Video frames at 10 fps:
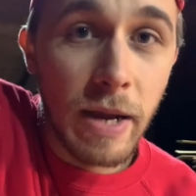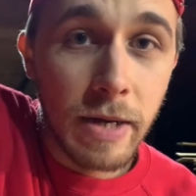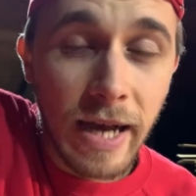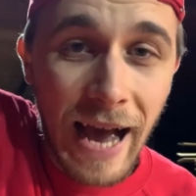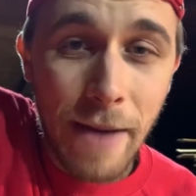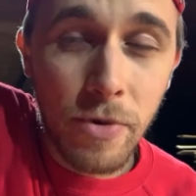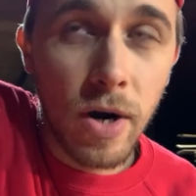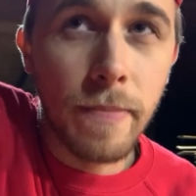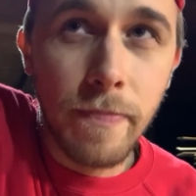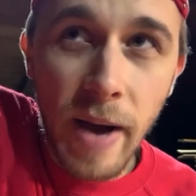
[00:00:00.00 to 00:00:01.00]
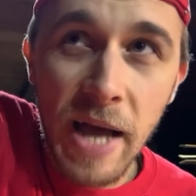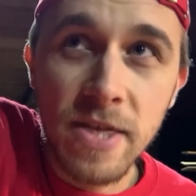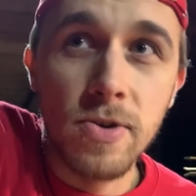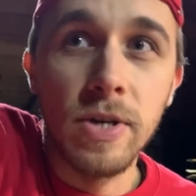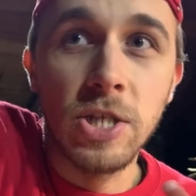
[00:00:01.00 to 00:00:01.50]
camera
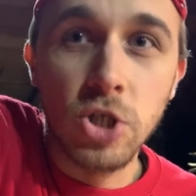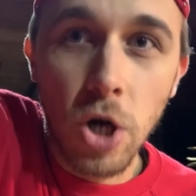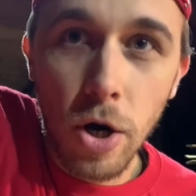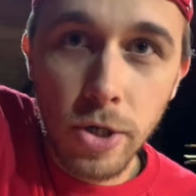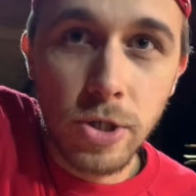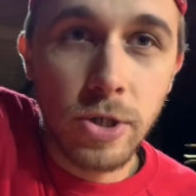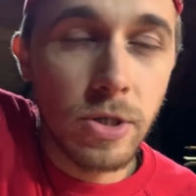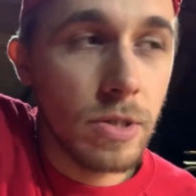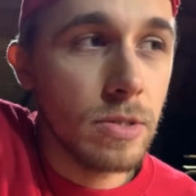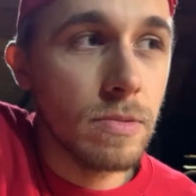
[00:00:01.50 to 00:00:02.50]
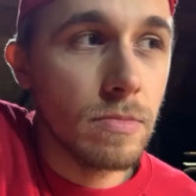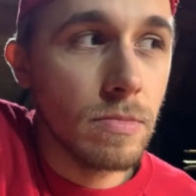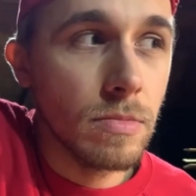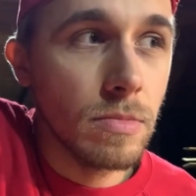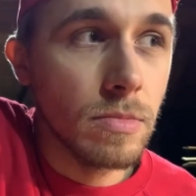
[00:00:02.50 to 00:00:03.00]
battery charger
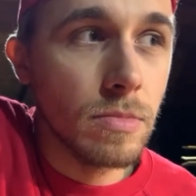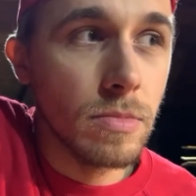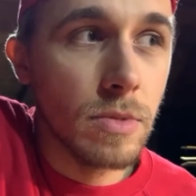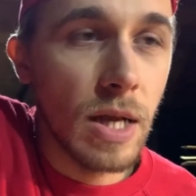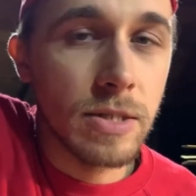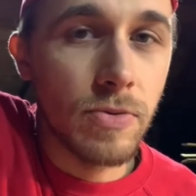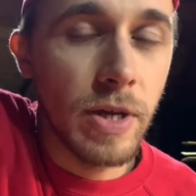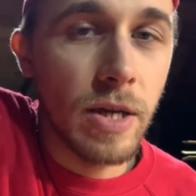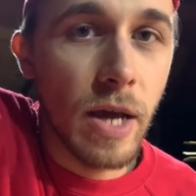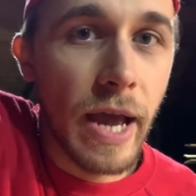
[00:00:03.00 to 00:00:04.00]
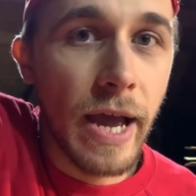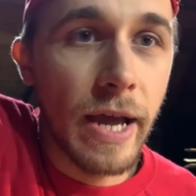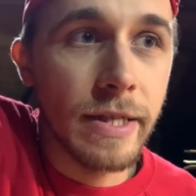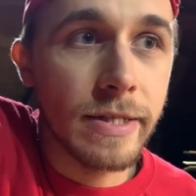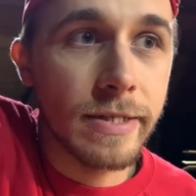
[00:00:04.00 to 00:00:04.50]
last week,
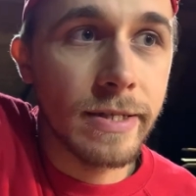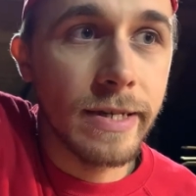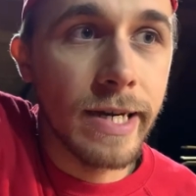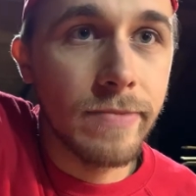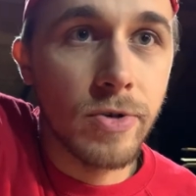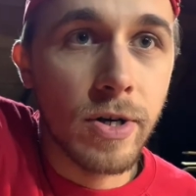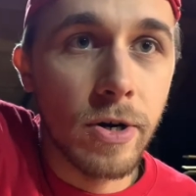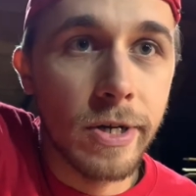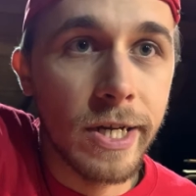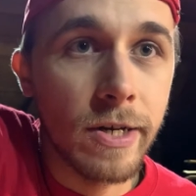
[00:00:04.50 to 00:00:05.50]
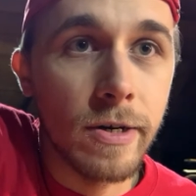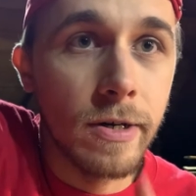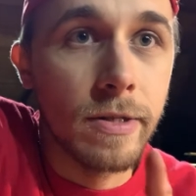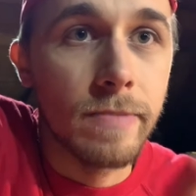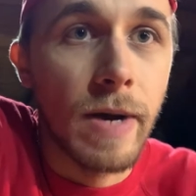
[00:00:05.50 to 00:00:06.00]
and I'm recording
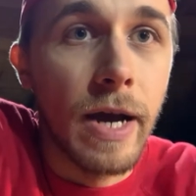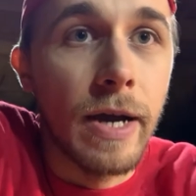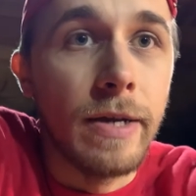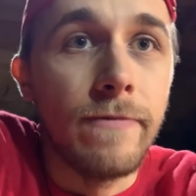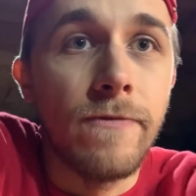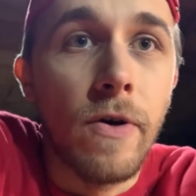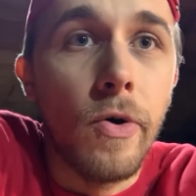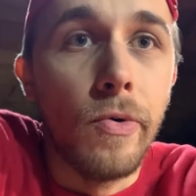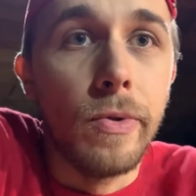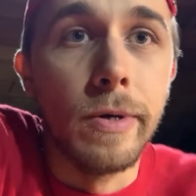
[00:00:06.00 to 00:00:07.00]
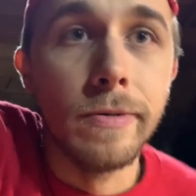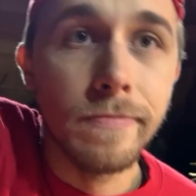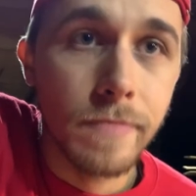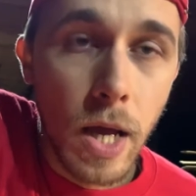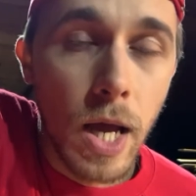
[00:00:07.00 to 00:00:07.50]
on my phone.
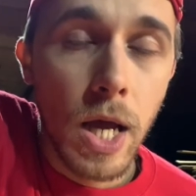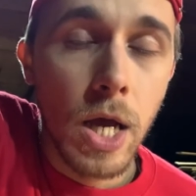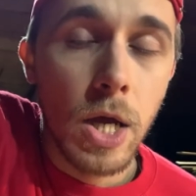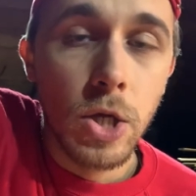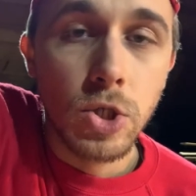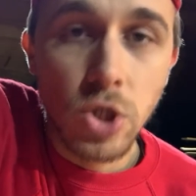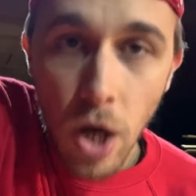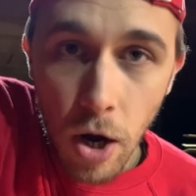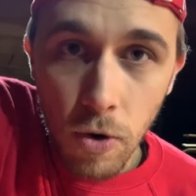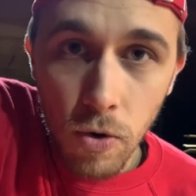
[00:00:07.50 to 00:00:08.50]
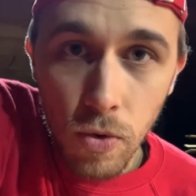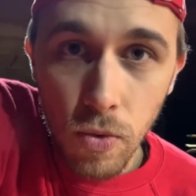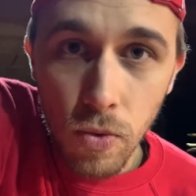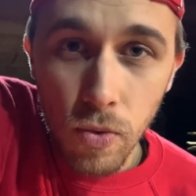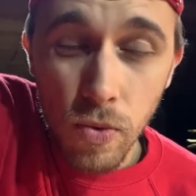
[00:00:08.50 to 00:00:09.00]

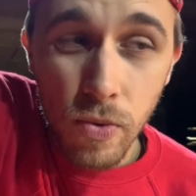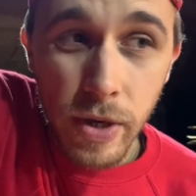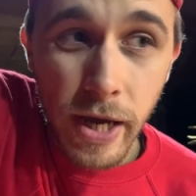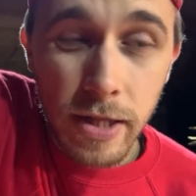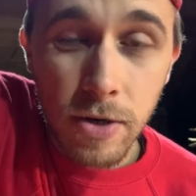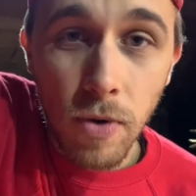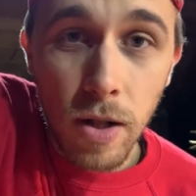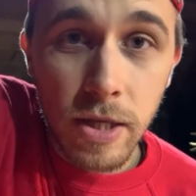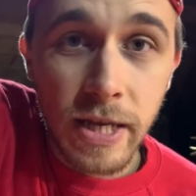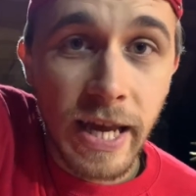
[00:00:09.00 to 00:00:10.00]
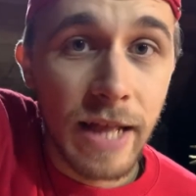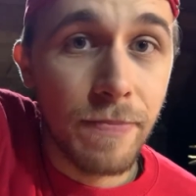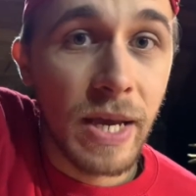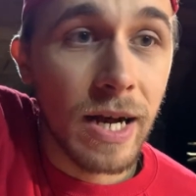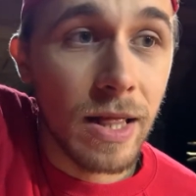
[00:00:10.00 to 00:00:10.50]
So yeah, the quality can
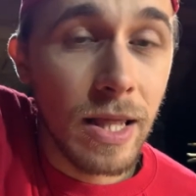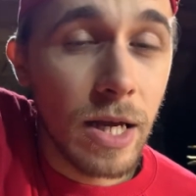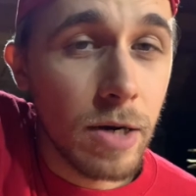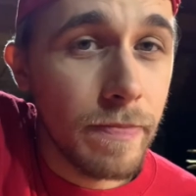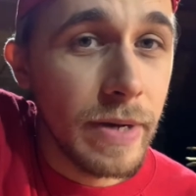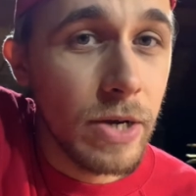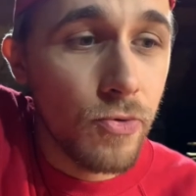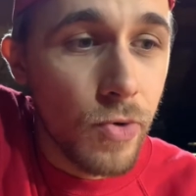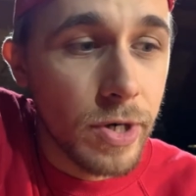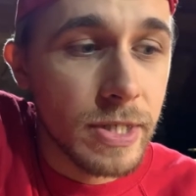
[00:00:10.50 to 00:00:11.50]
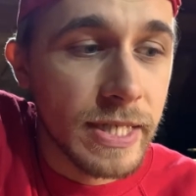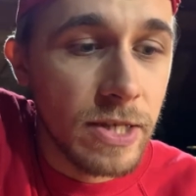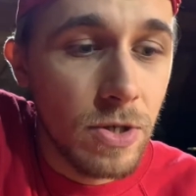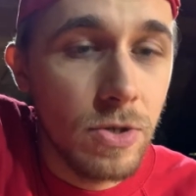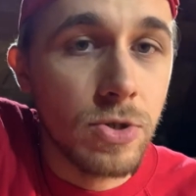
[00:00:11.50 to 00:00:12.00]
be a little bit worse
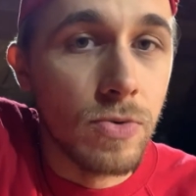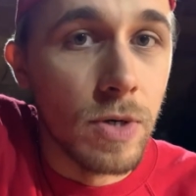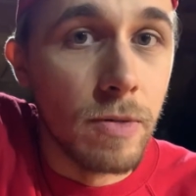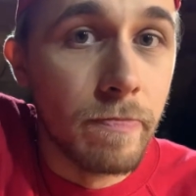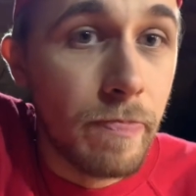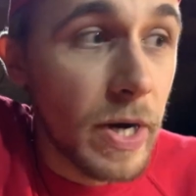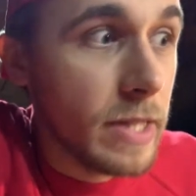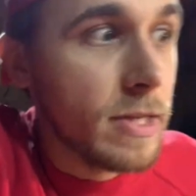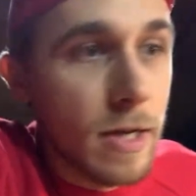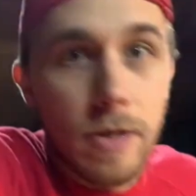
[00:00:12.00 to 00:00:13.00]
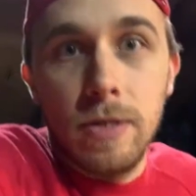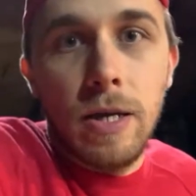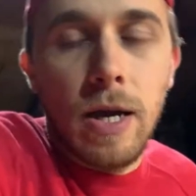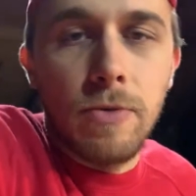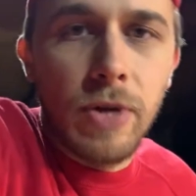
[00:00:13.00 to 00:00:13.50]
than usual, but
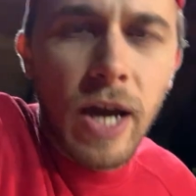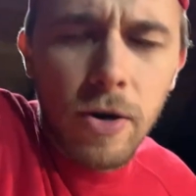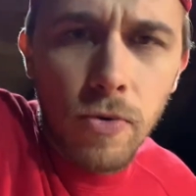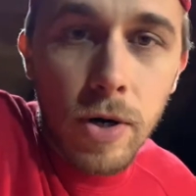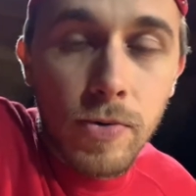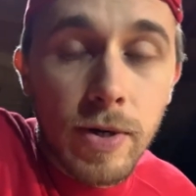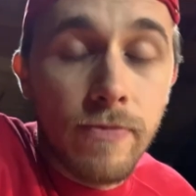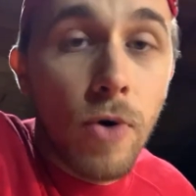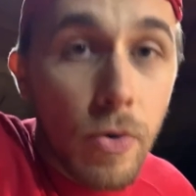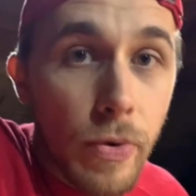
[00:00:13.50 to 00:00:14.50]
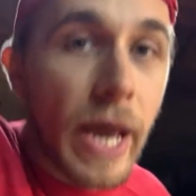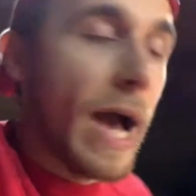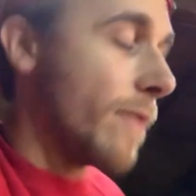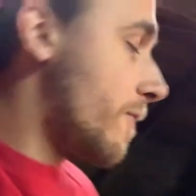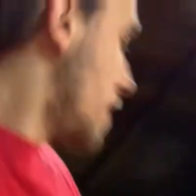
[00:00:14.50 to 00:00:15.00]
yeah, we gotta work with what we have.